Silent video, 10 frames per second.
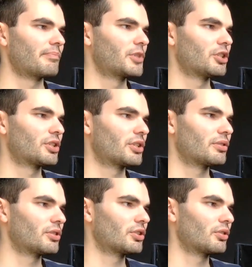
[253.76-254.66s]

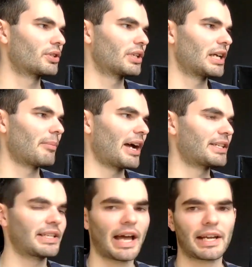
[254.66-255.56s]
Just utterly
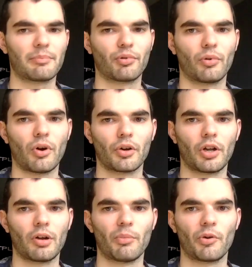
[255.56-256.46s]
amazing, and it brought
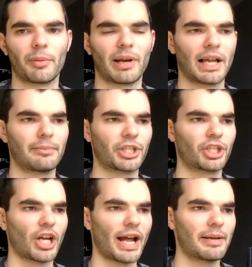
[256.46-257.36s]
online multiplayer, which
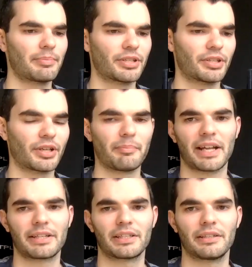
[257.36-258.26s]
shaped the
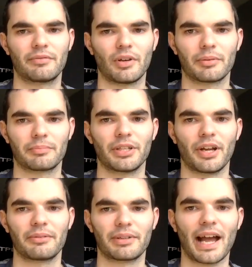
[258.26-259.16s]
competitive, like,
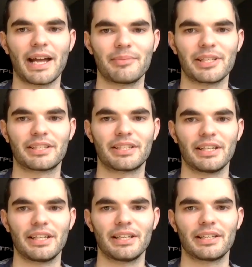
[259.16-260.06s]
gaming
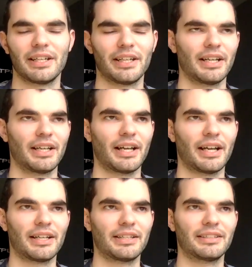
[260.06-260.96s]
scene,
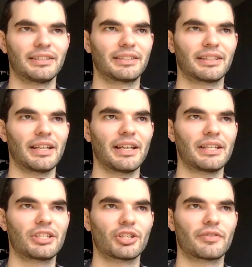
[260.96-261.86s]
and
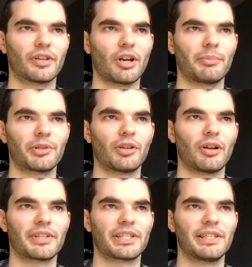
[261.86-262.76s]
it's just phenomenal.
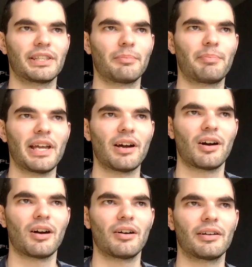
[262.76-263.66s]
Obviously, the
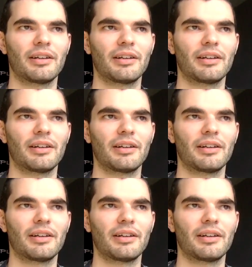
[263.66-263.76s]
BR